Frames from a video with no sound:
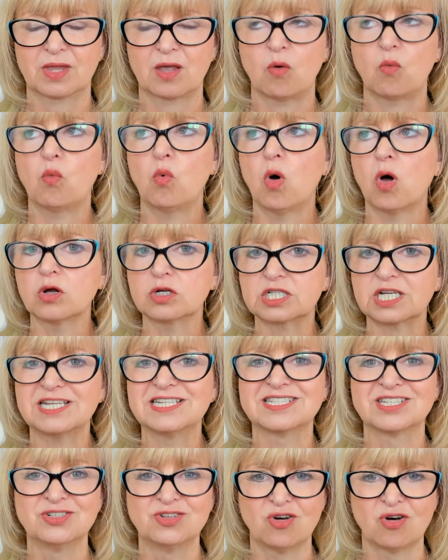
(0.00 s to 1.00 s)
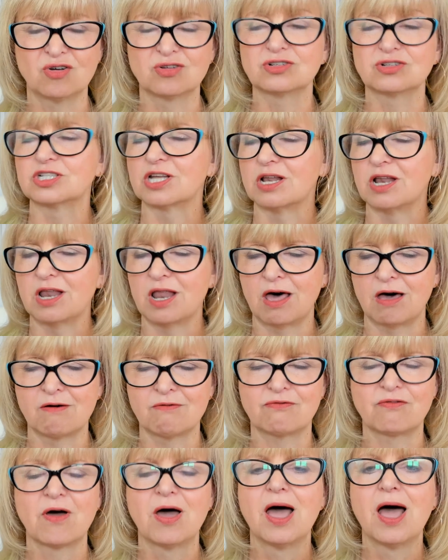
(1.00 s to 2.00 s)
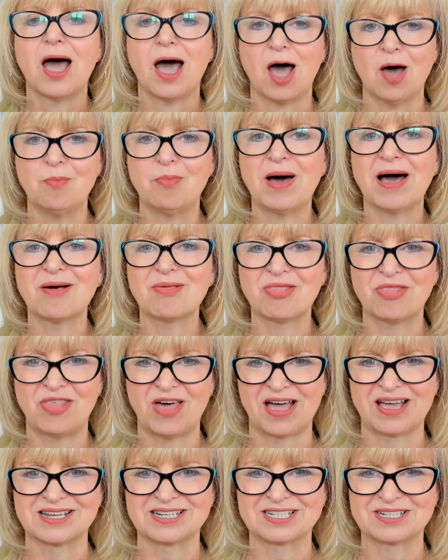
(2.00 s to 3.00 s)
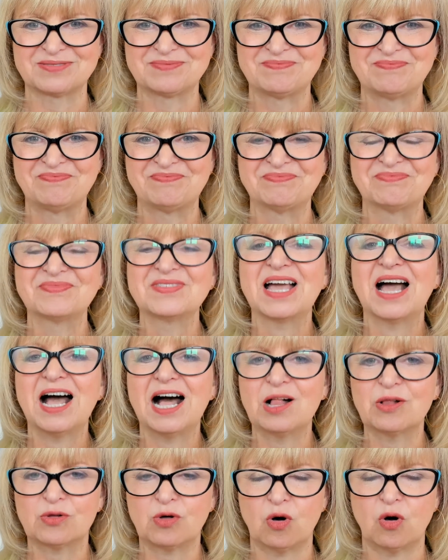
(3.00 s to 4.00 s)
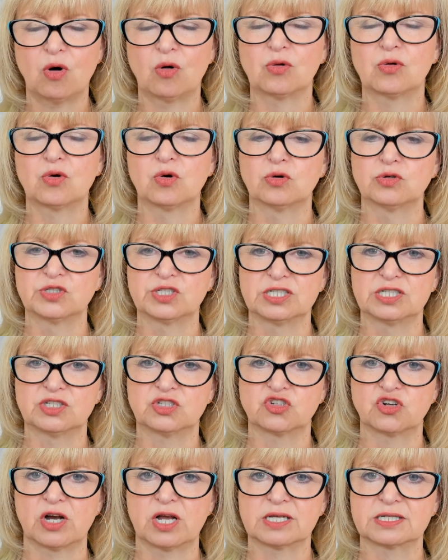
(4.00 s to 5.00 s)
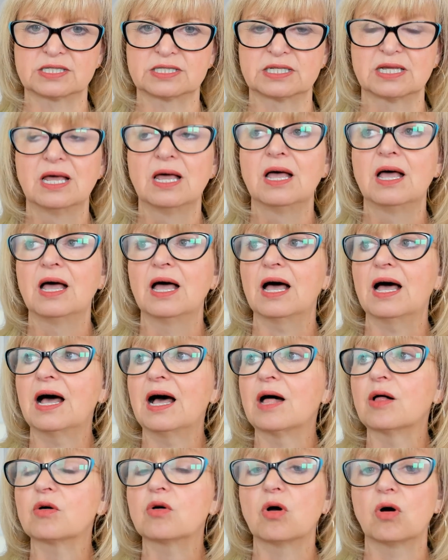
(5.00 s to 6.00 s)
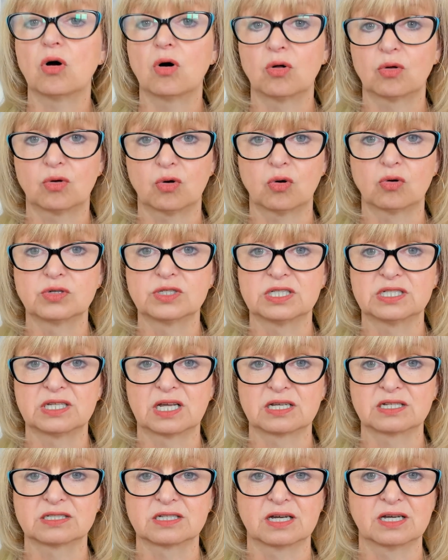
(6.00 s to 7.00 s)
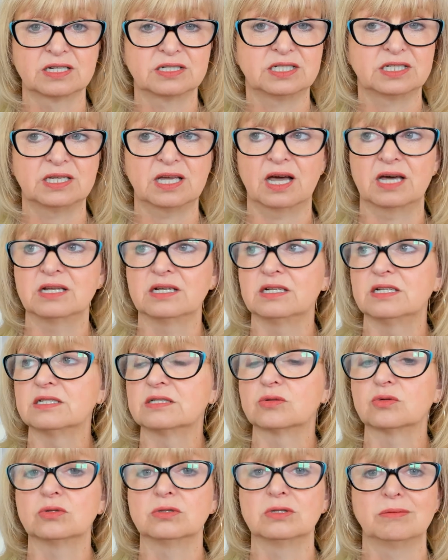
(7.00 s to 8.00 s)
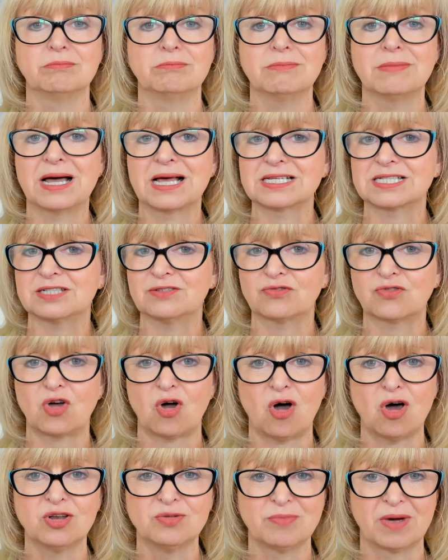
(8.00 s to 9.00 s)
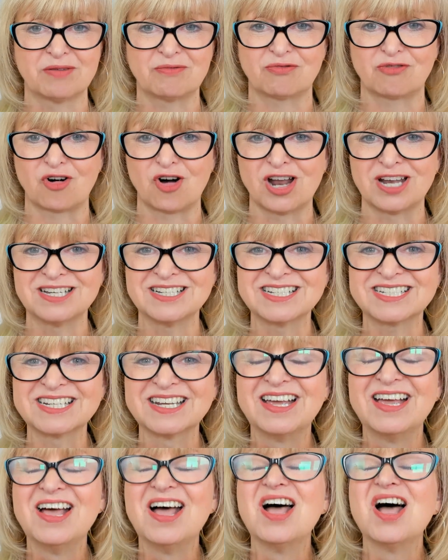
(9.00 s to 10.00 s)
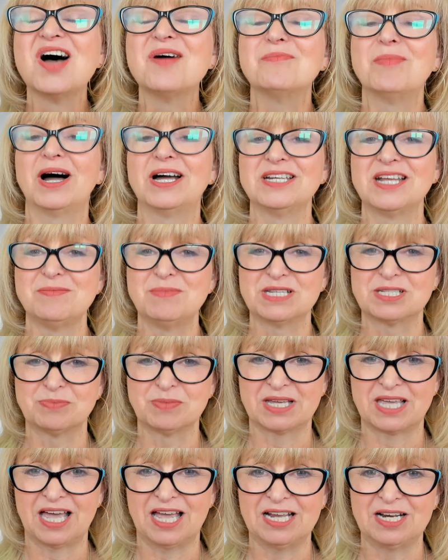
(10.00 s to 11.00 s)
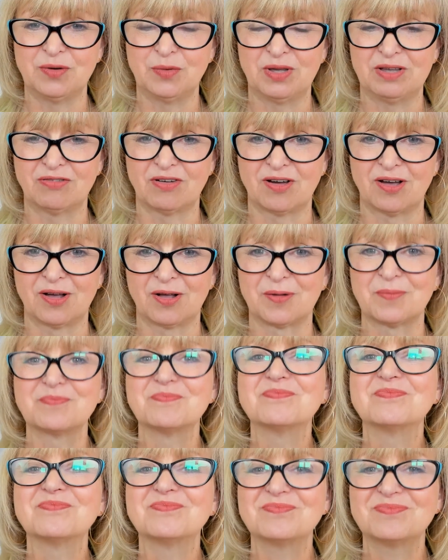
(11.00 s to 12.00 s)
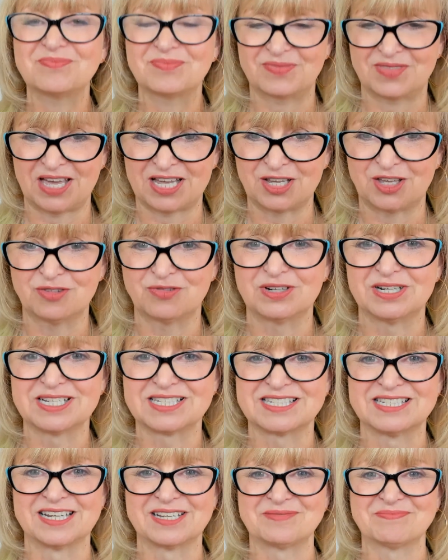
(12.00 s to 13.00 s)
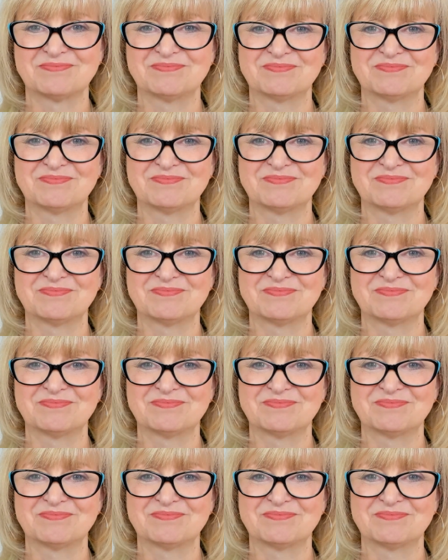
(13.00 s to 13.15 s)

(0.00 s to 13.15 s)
What is not to love about that? Alcohol causes stress. Alcohol causes anxiety, and it is all a massive con, my friend. My name is Michaela Weaver. Thank you for listening.